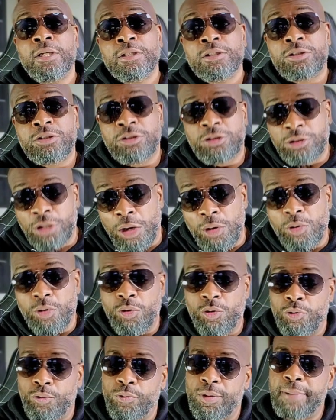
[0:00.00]

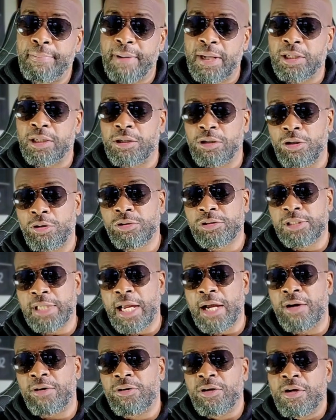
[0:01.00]
So we better close
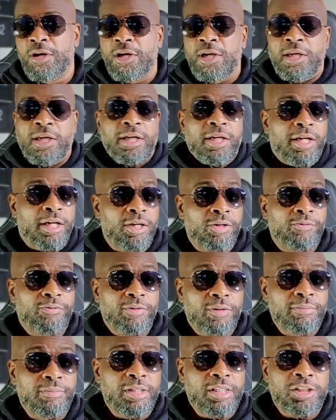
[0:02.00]
out hearing
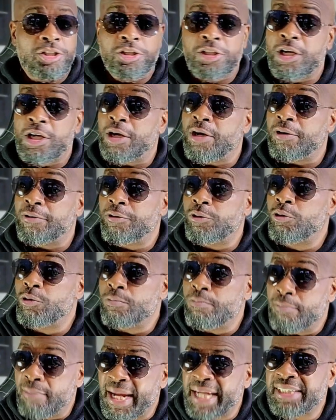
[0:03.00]
from this sheriff who
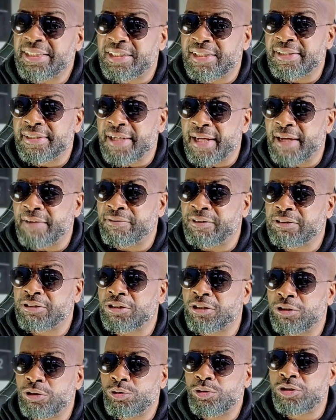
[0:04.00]
might just have the
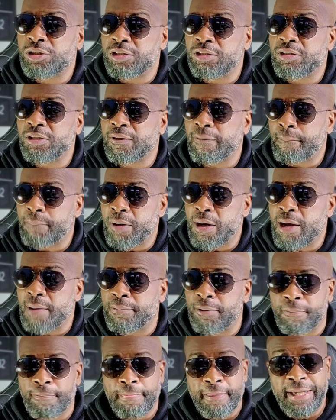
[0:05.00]
solution to the
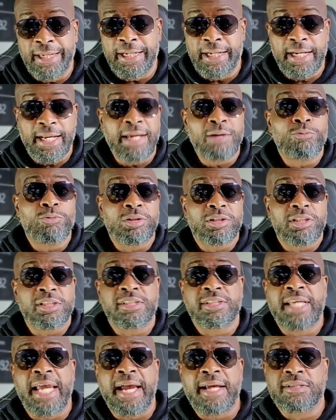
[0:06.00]
problem. And it ain't what
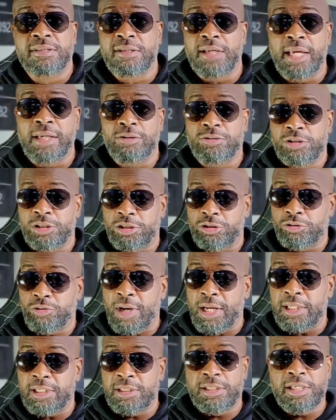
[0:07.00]
this gaslighter just
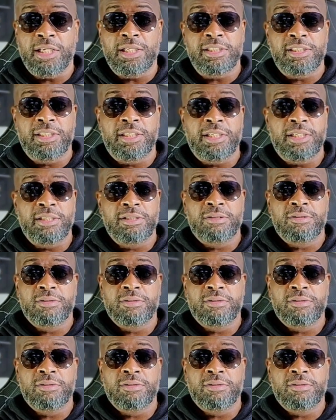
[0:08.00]
tried to tell us it is.